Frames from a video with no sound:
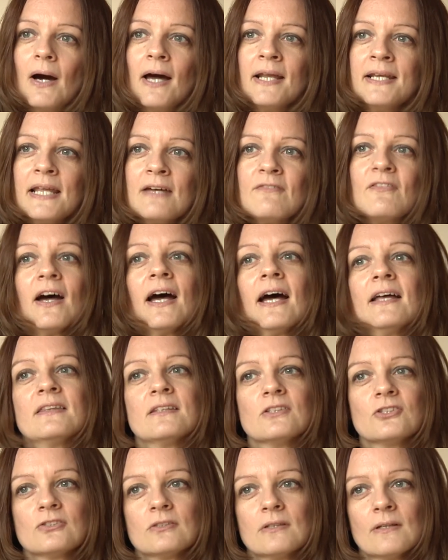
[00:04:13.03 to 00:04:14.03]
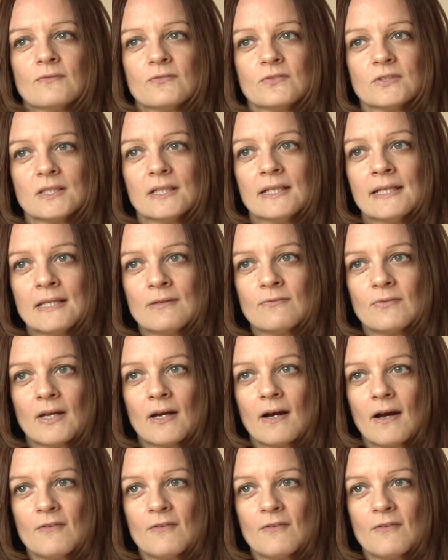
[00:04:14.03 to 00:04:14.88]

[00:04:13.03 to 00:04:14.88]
I never had the strength to leave it.